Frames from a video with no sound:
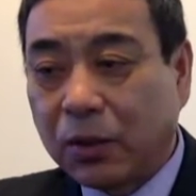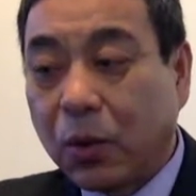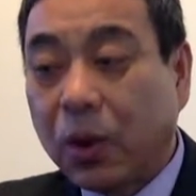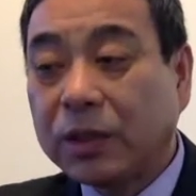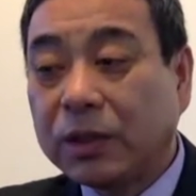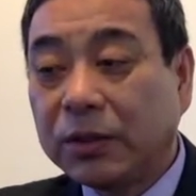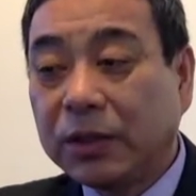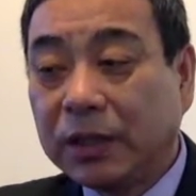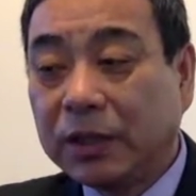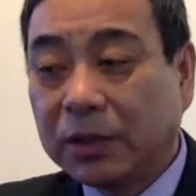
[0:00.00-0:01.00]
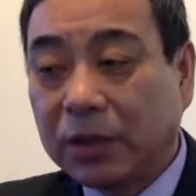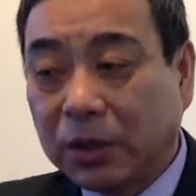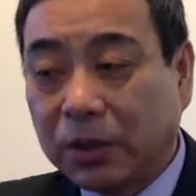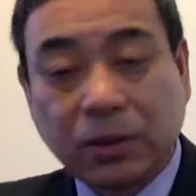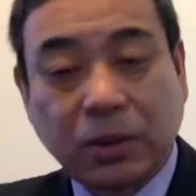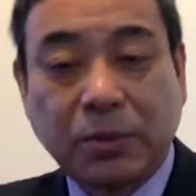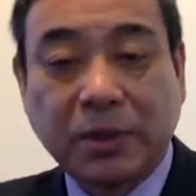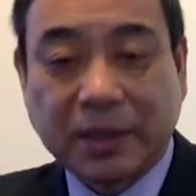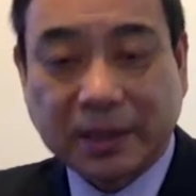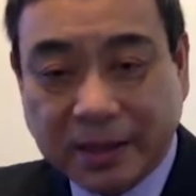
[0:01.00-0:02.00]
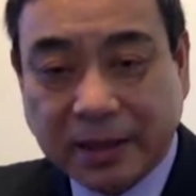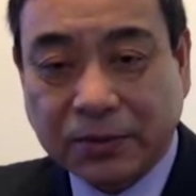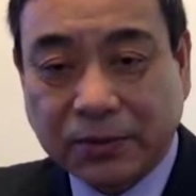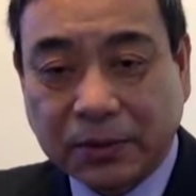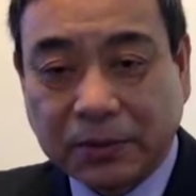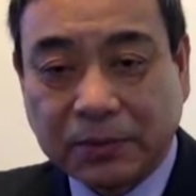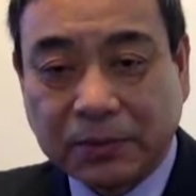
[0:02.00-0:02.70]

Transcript: what do you need to know to be successful?